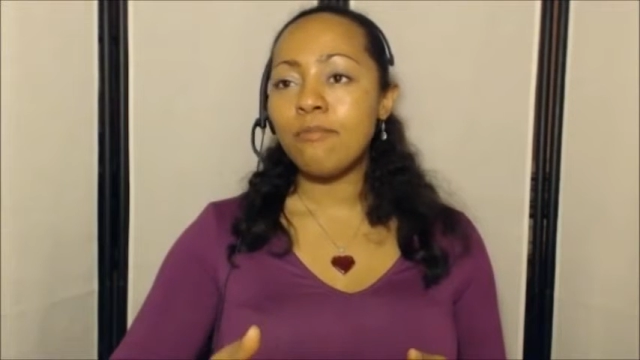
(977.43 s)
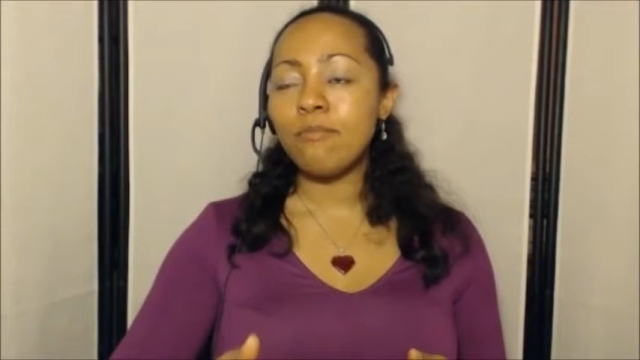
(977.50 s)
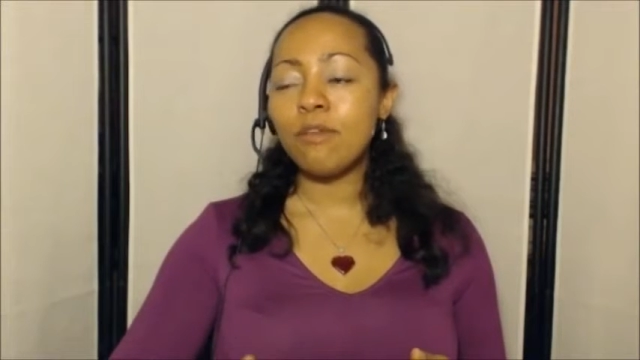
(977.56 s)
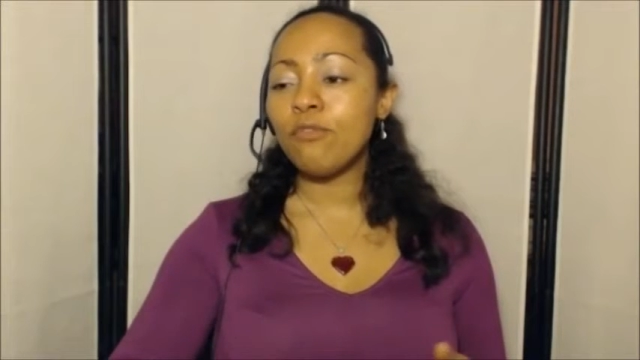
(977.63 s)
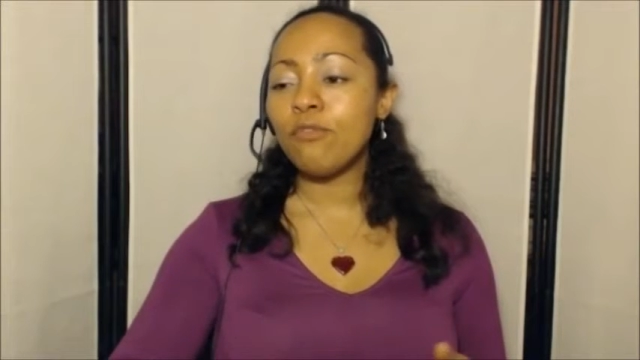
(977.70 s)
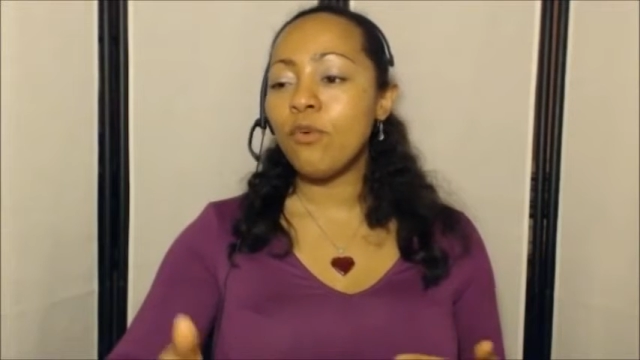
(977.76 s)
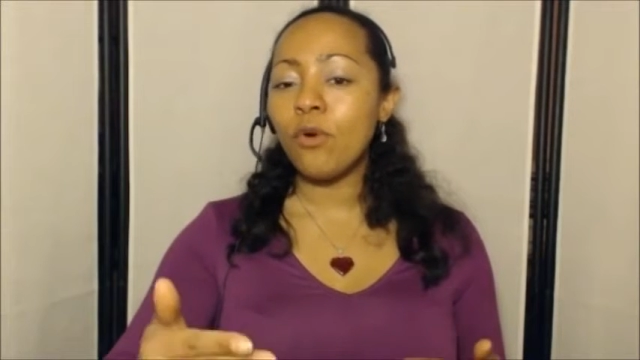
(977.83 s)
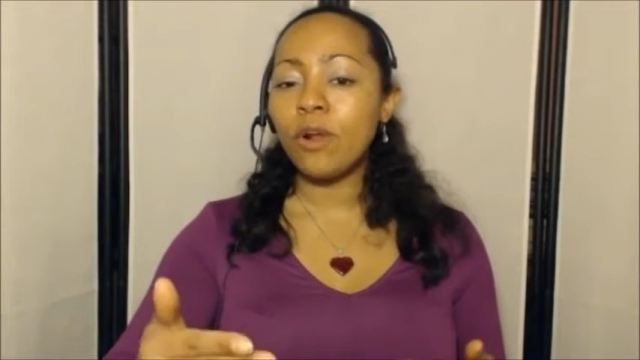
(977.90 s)

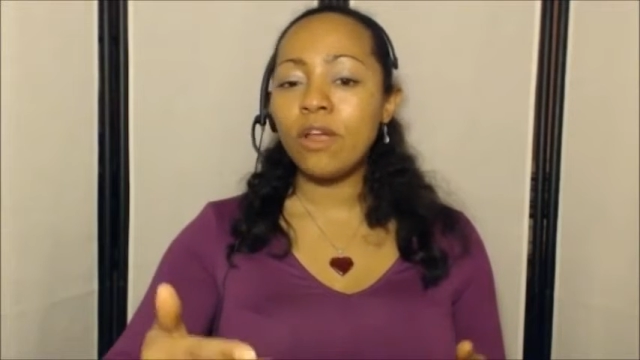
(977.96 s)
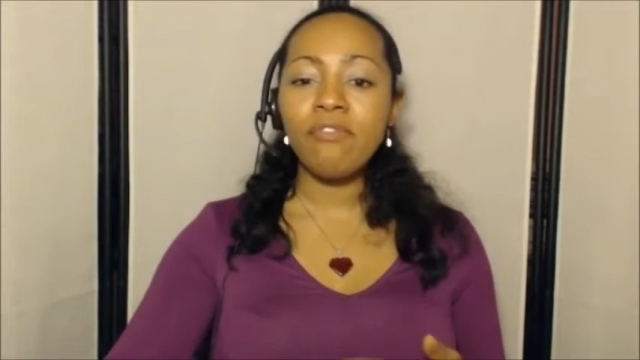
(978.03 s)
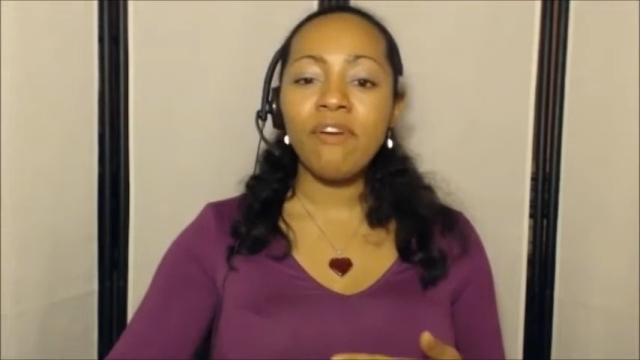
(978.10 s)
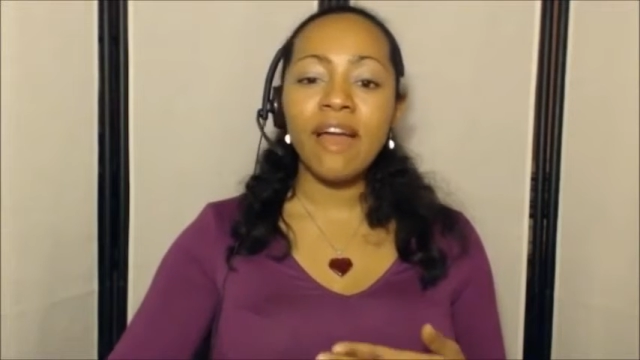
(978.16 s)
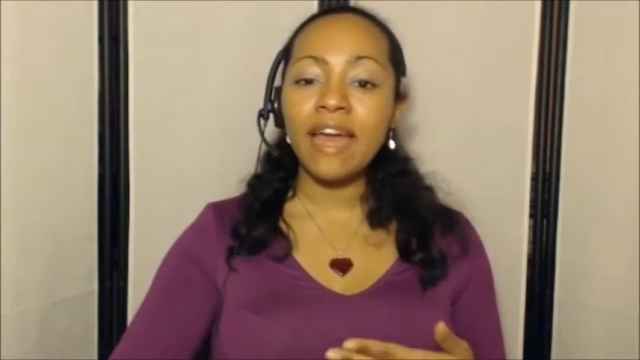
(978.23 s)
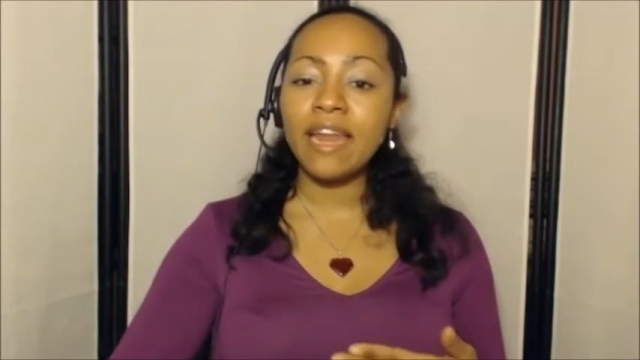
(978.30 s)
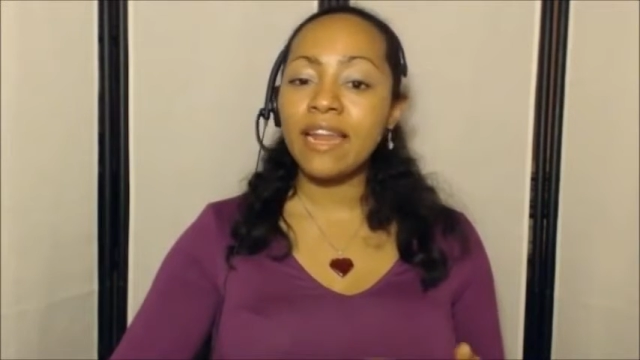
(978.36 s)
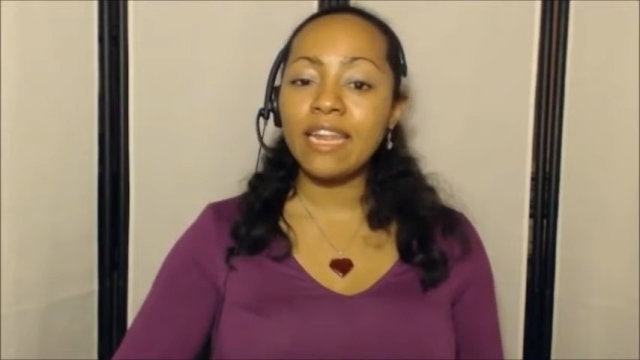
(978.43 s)
before, if
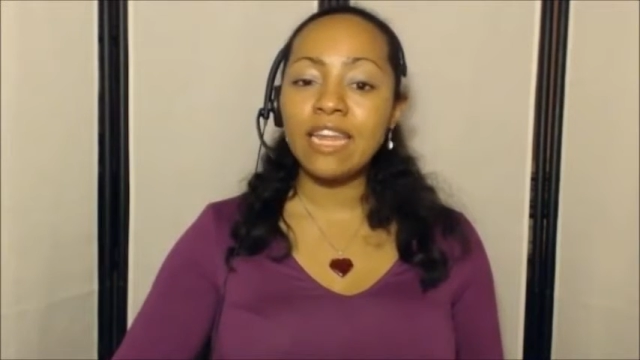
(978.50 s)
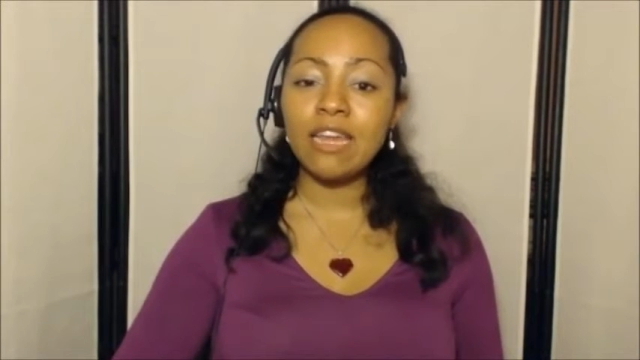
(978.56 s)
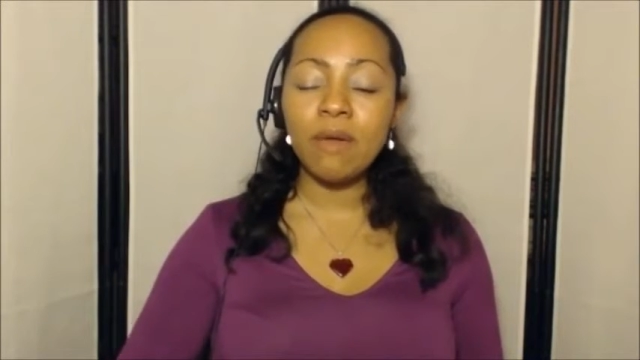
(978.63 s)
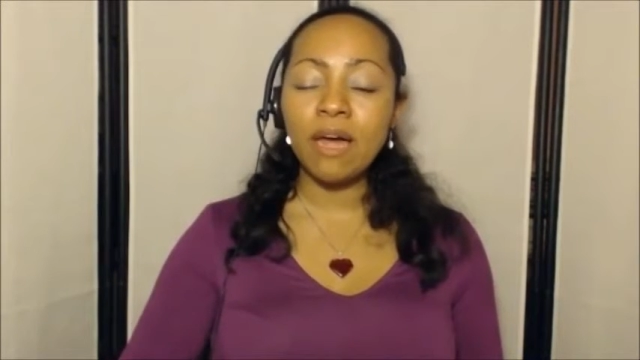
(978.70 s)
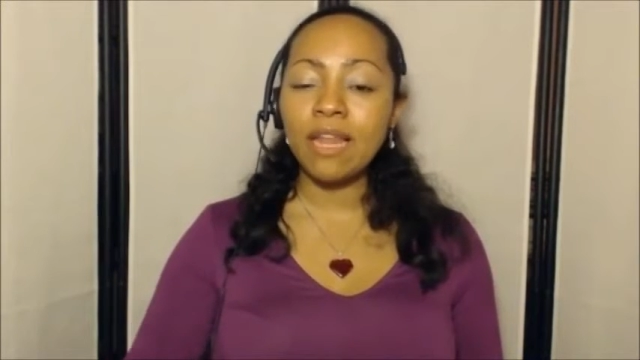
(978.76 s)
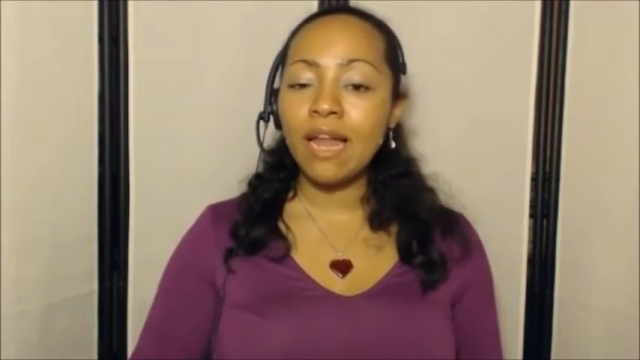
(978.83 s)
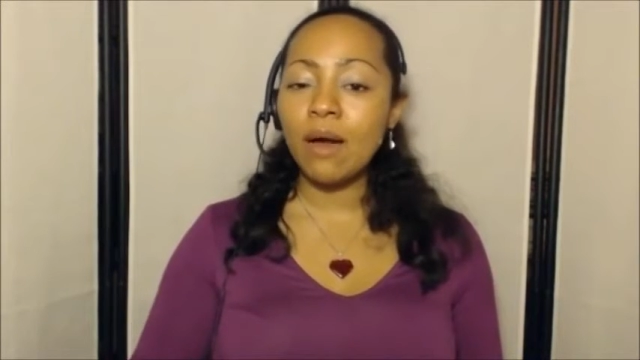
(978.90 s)
I had an email,